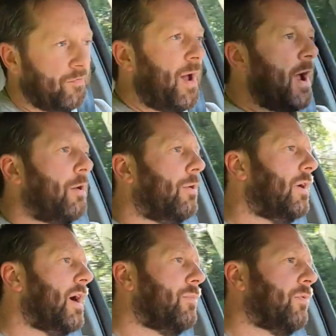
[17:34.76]

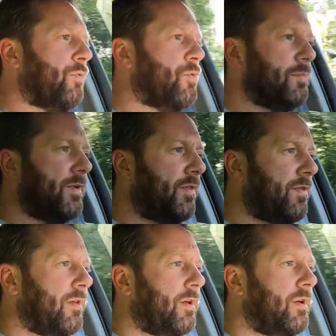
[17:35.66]
power and
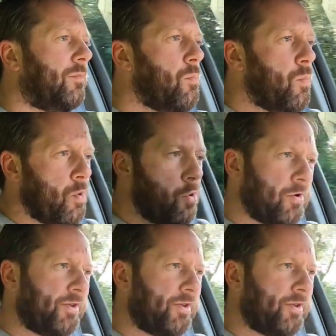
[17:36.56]
performance, more